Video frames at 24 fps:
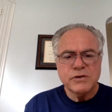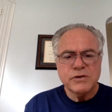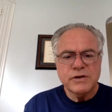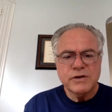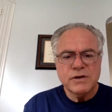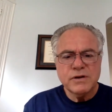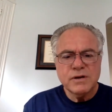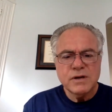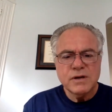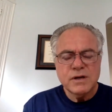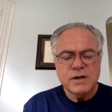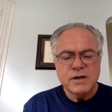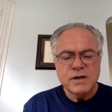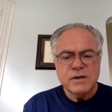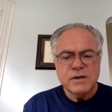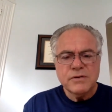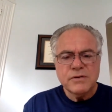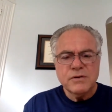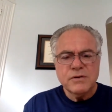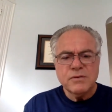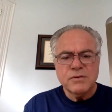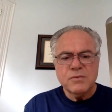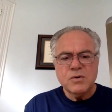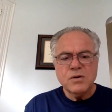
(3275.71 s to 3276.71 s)
They're,
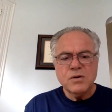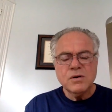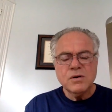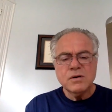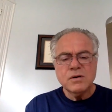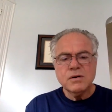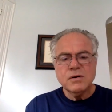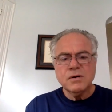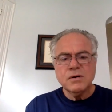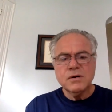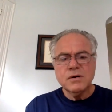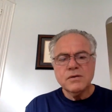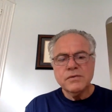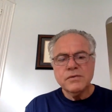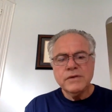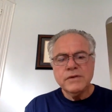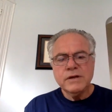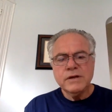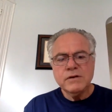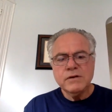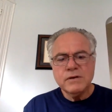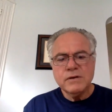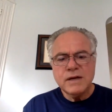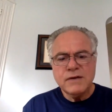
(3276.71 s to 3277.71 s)
they're more, they
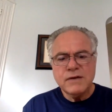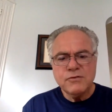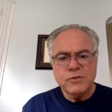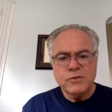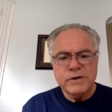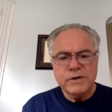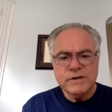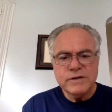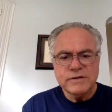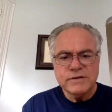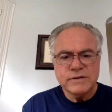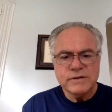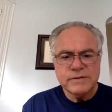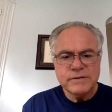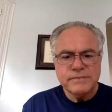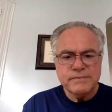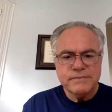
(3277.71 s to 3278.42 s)
don't have reason.